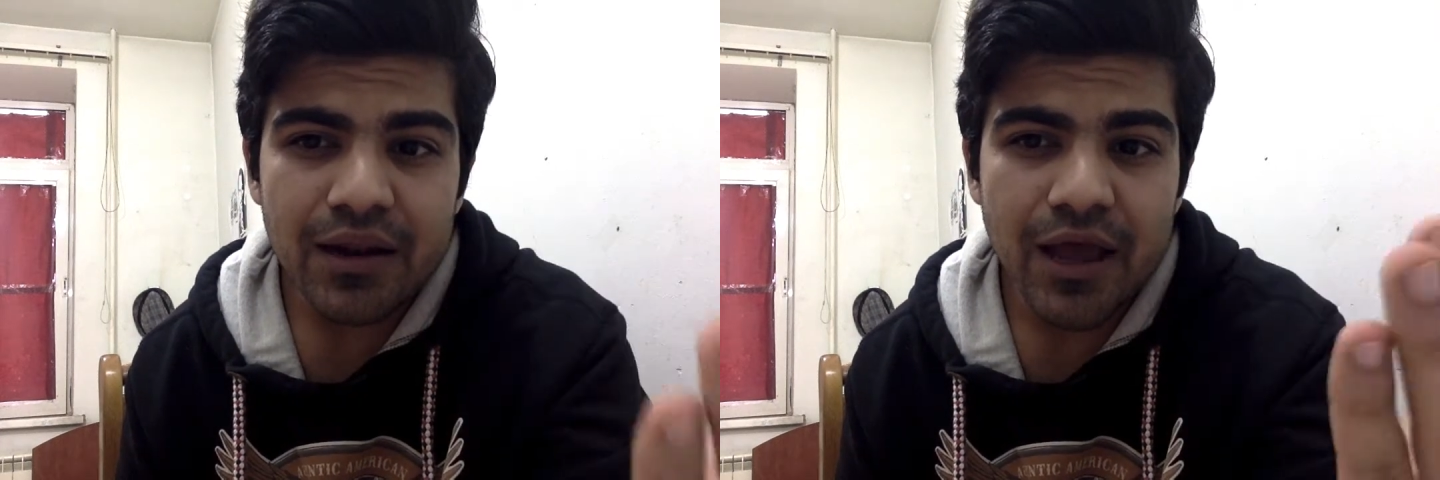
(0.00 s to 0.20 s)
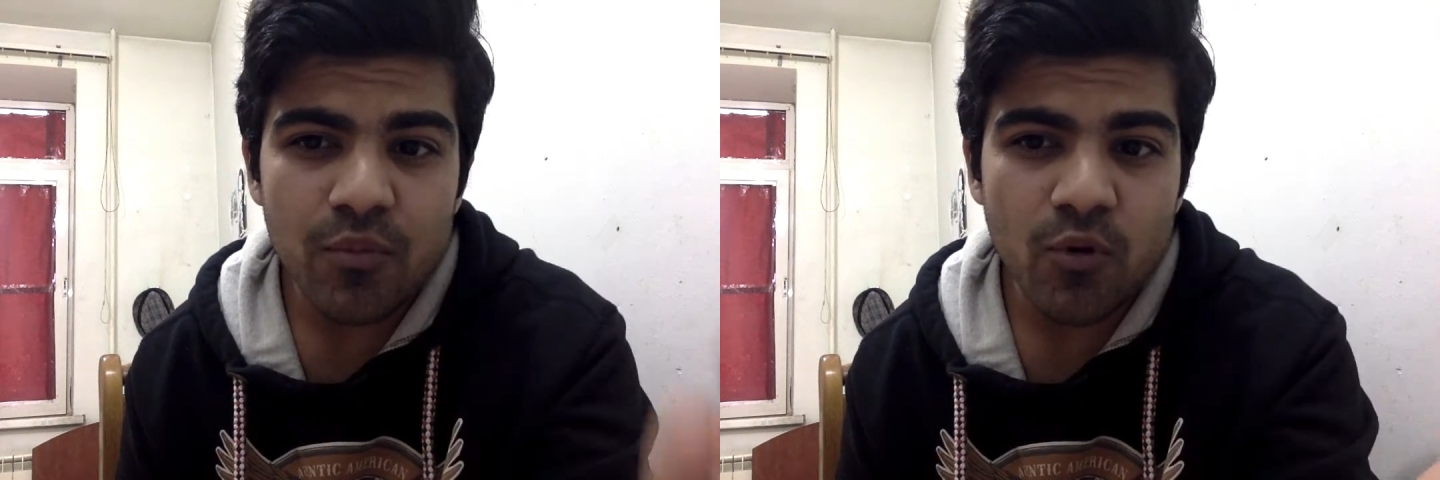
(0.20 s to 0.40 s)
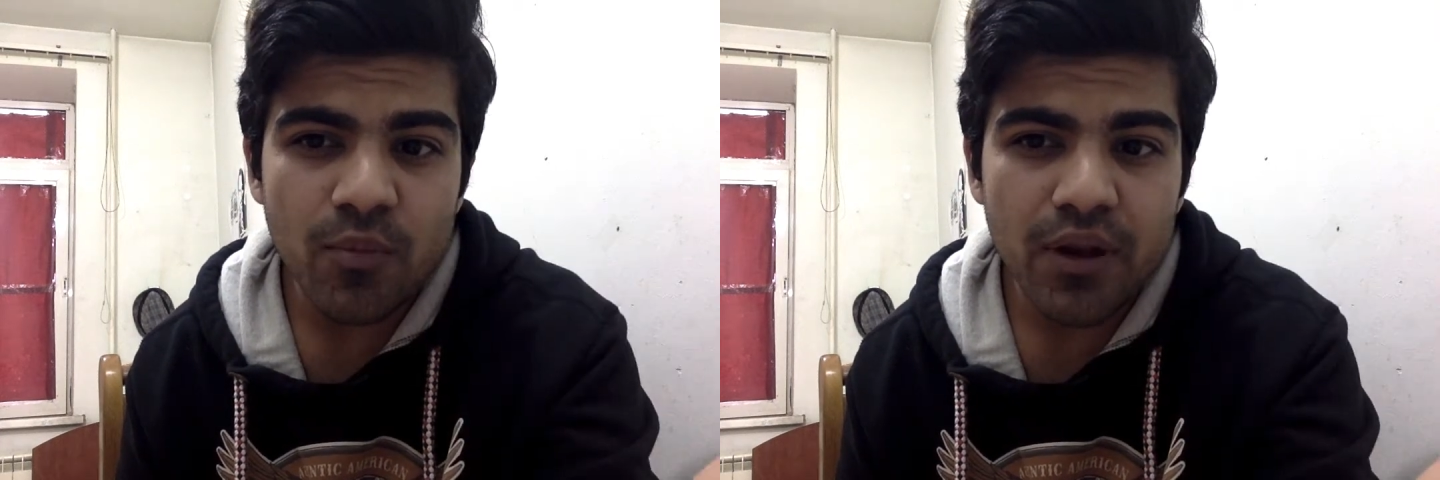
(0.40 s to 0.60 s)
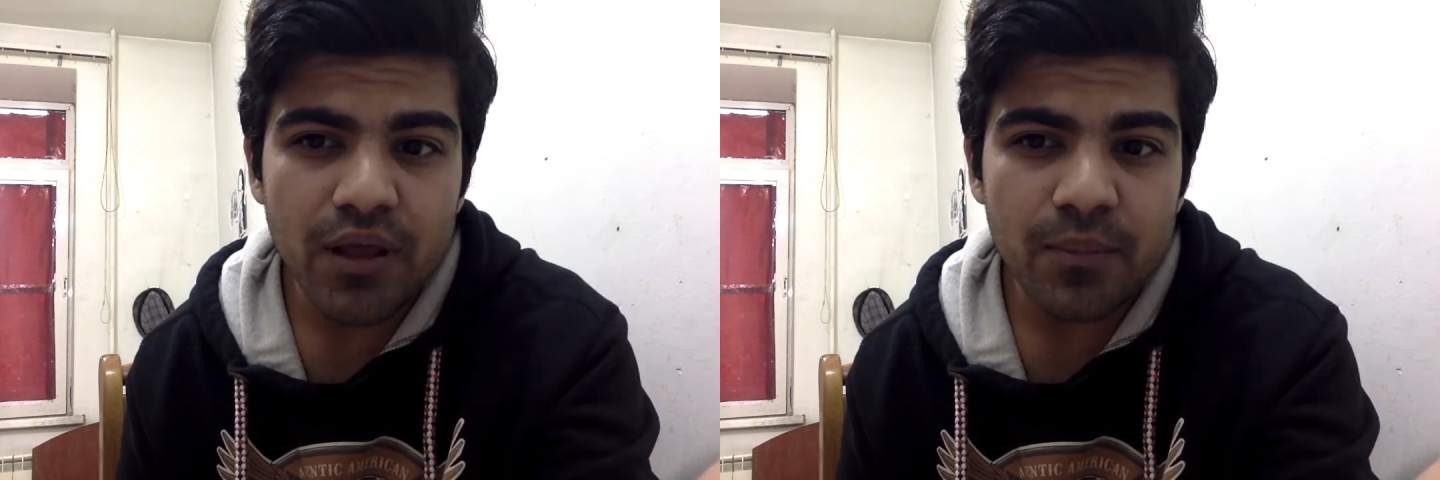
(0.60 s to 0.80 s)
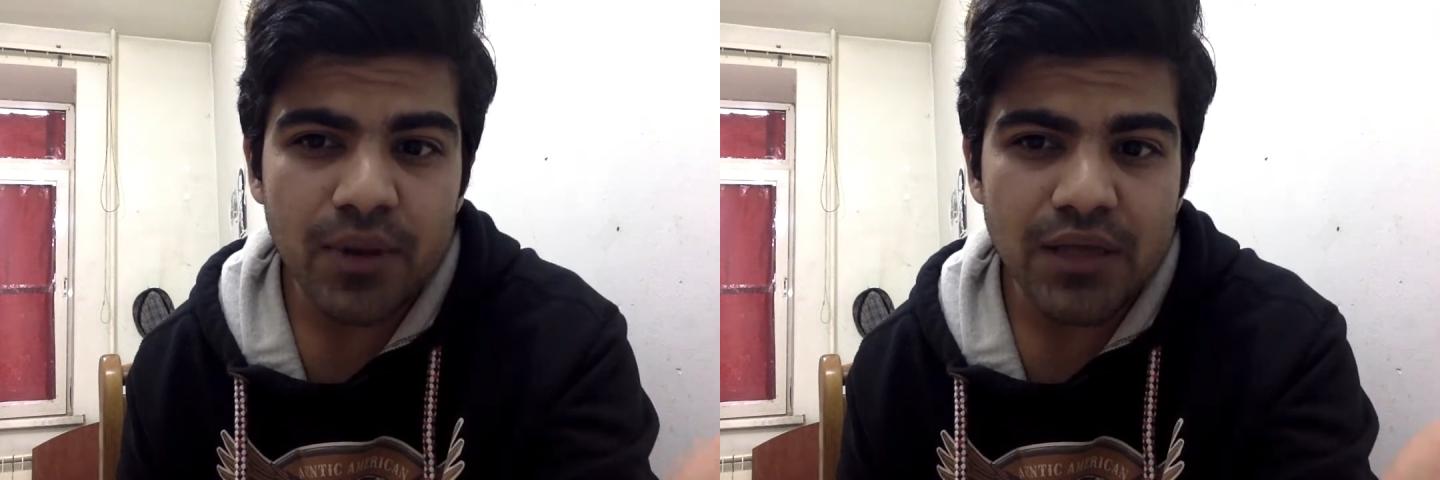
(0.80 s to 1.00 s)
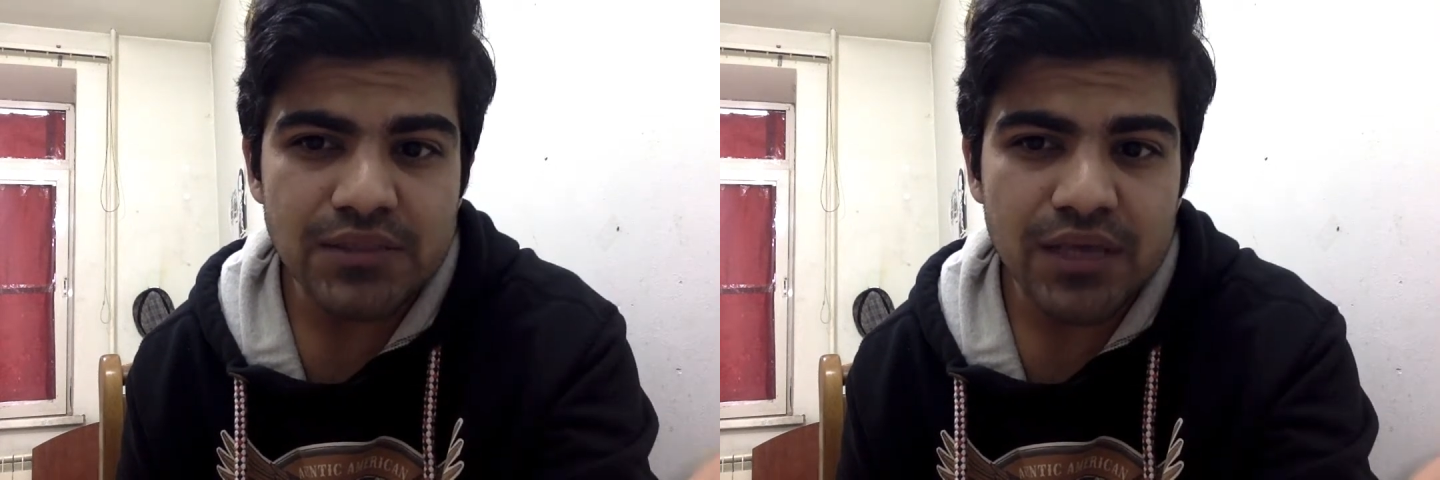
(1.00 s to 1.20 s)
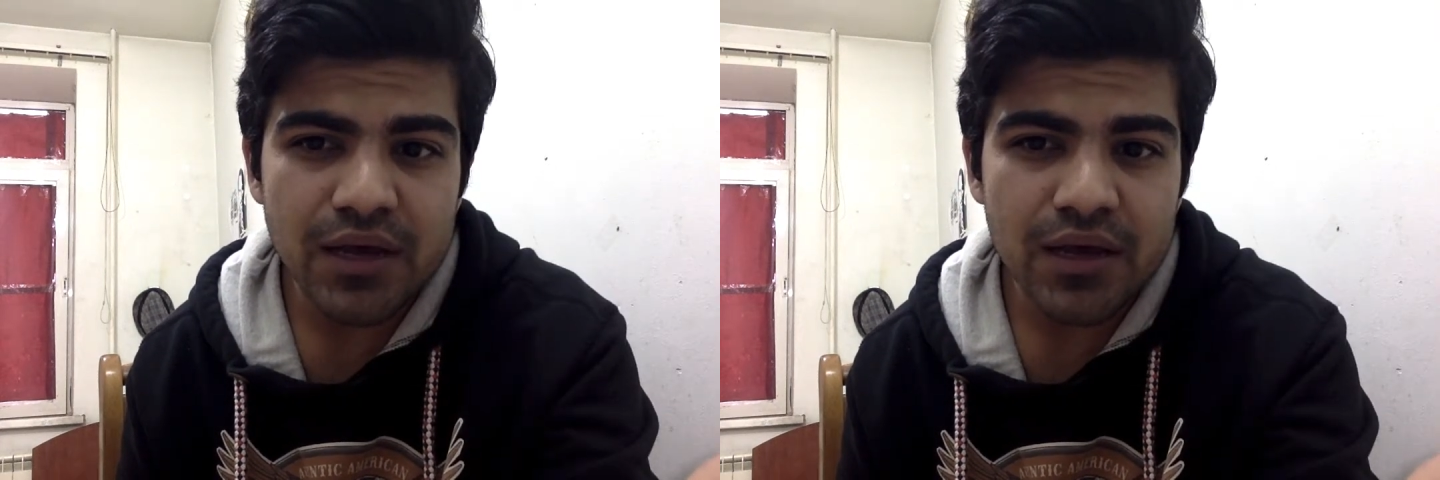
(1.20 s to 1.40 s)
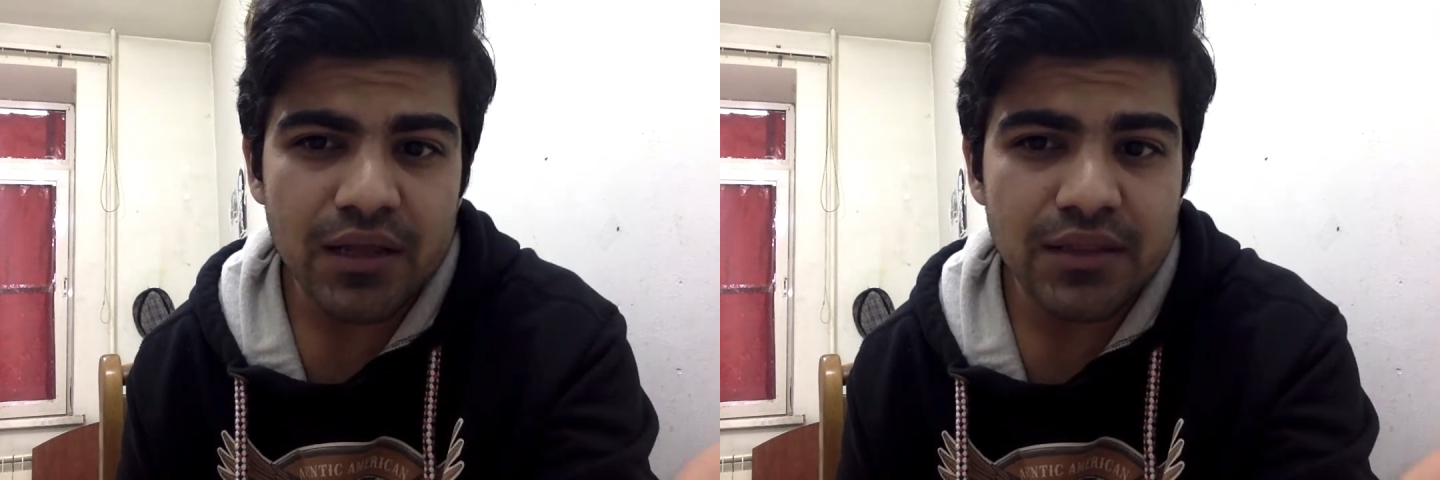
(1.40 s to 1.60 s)

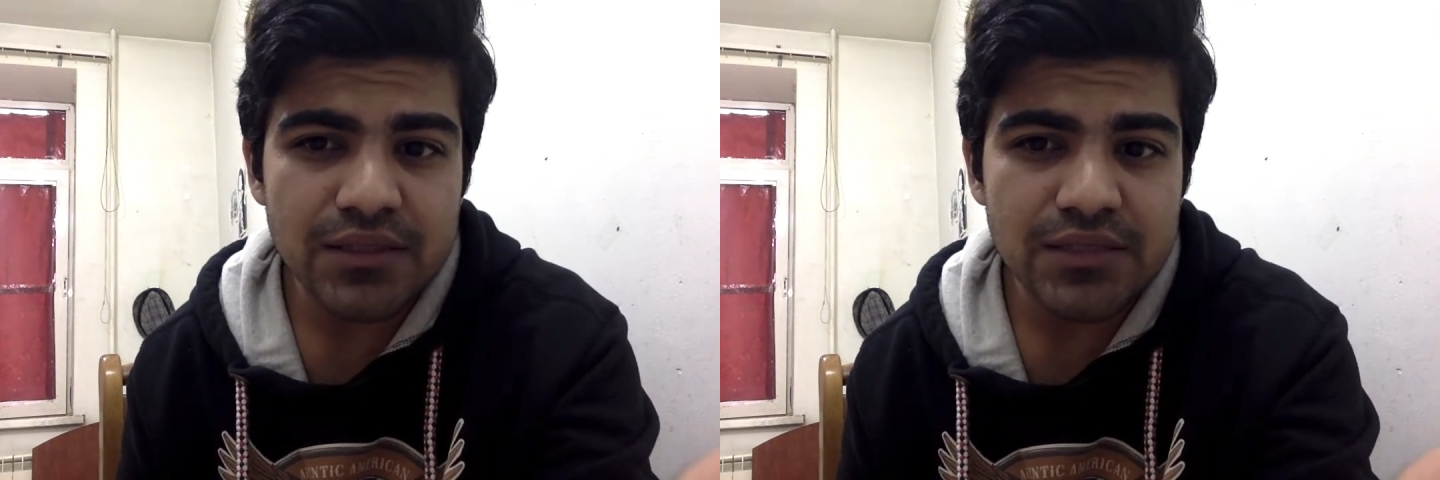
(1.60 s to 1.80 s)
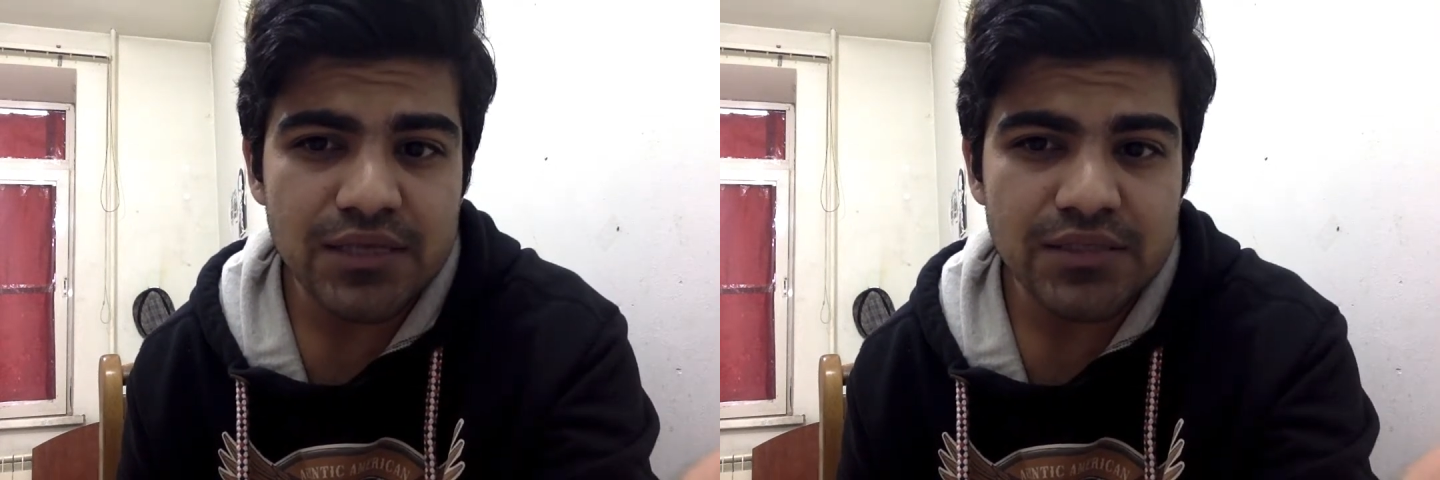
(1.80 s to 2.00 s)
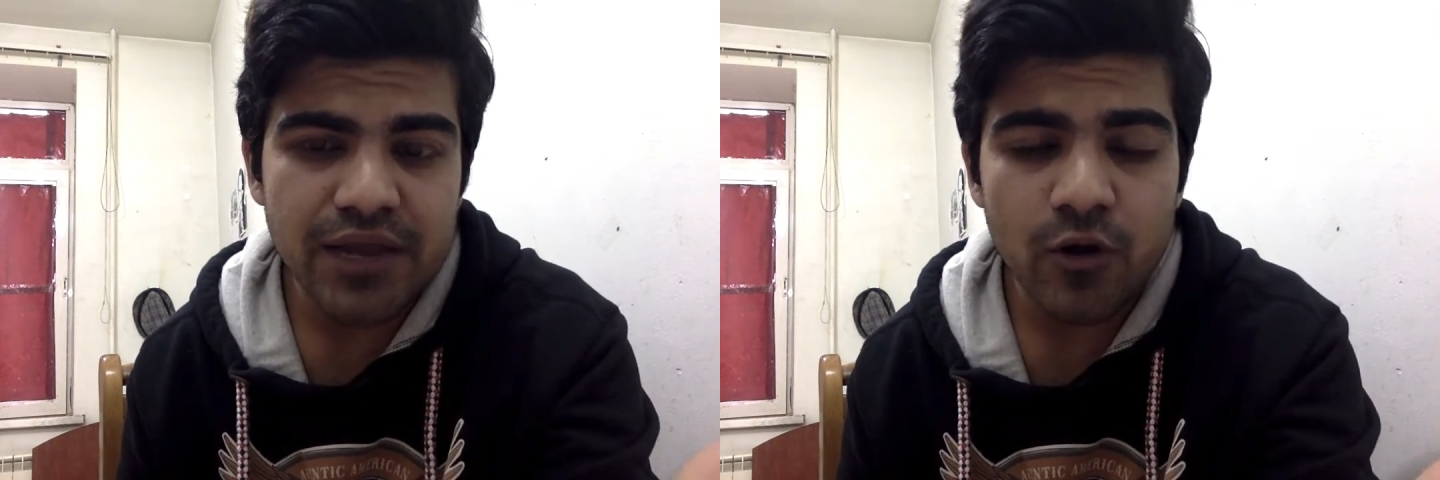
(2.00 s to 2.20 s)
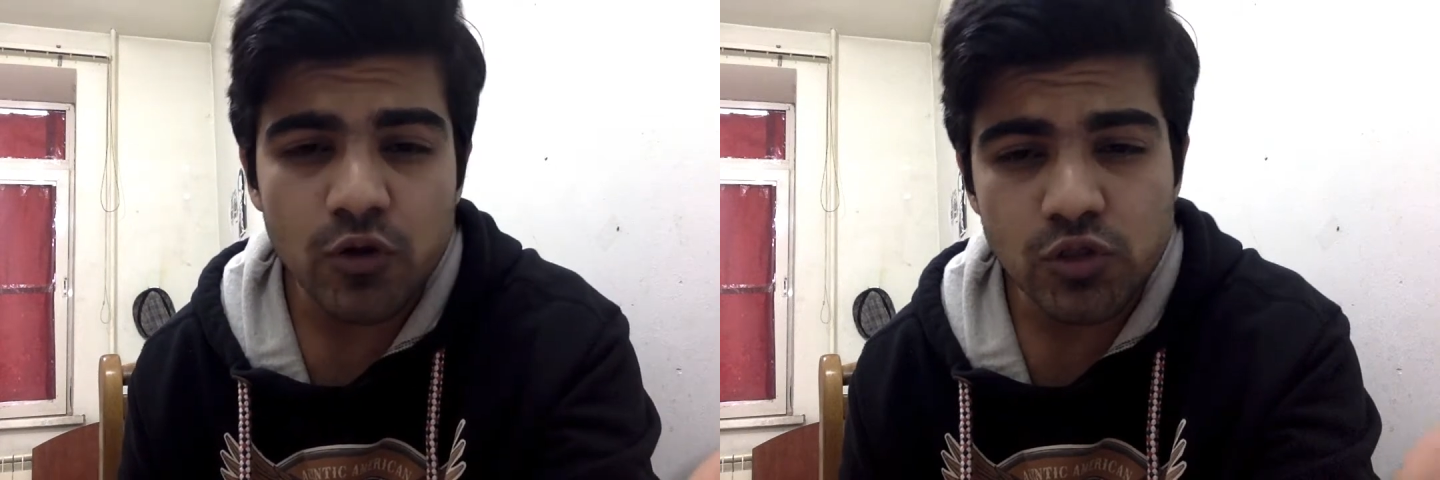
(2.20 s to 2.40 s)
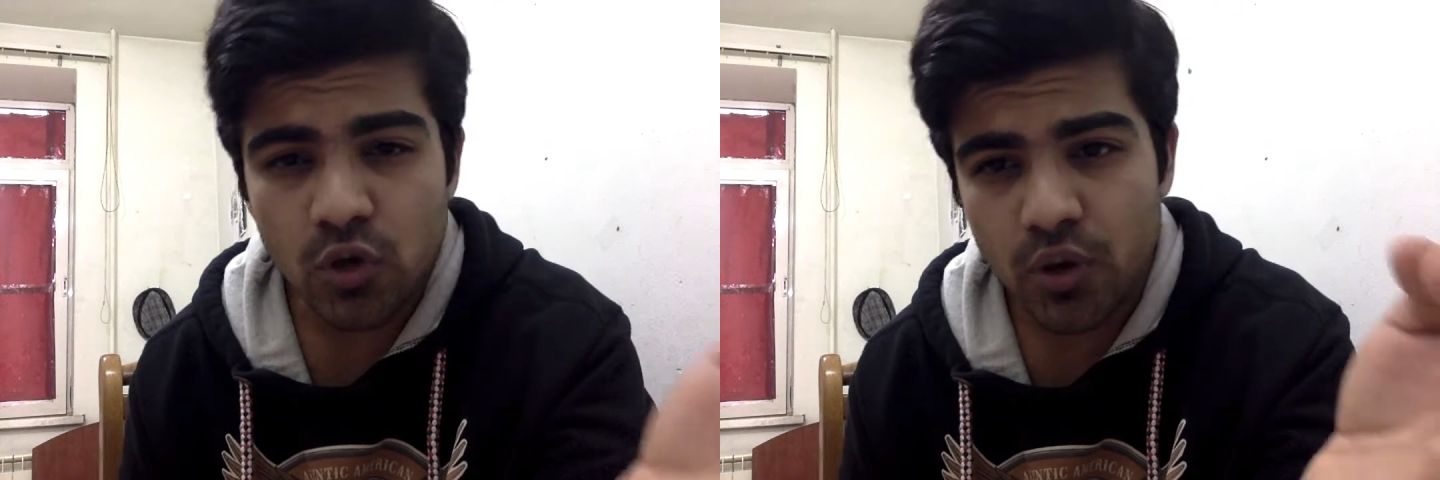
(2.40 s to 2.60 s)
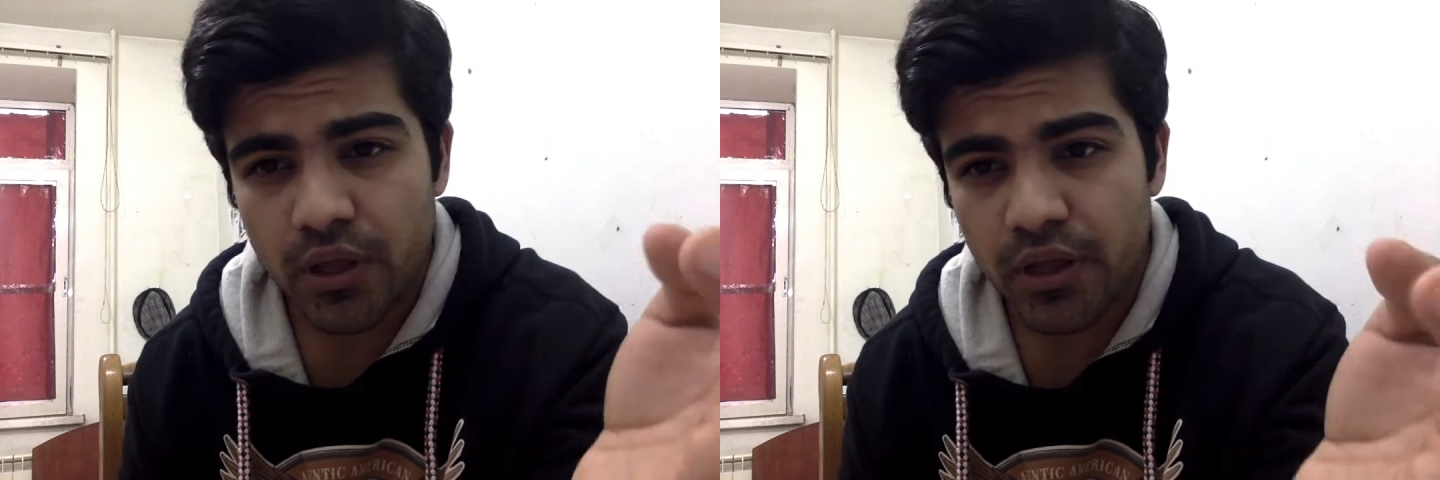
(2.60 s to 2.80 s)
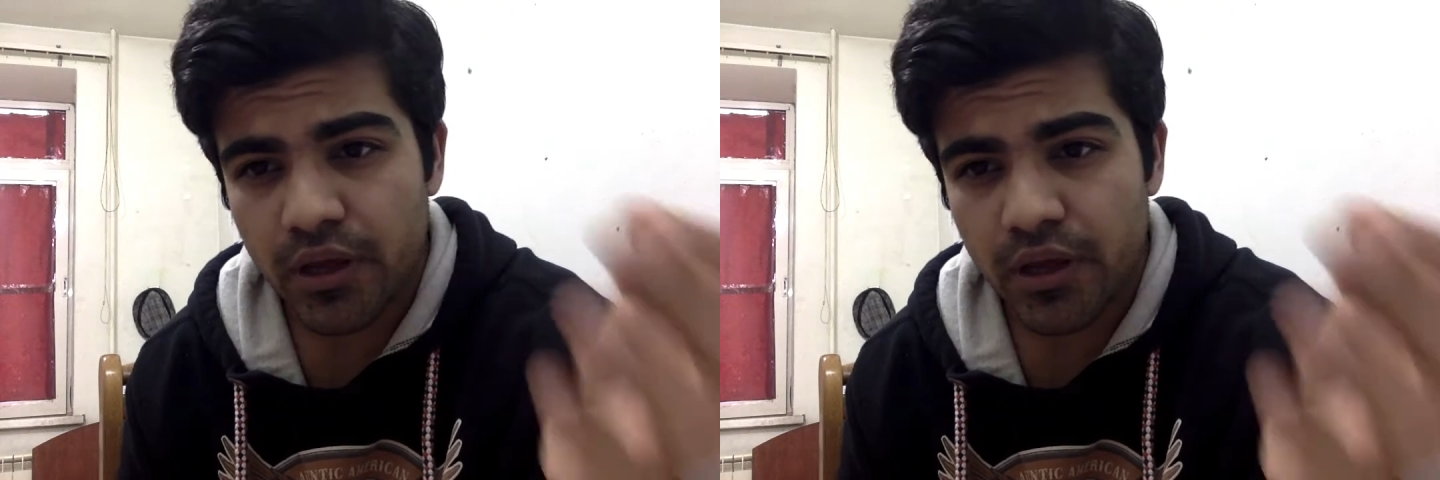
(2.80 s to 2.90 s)
hypoplasia in this case, and also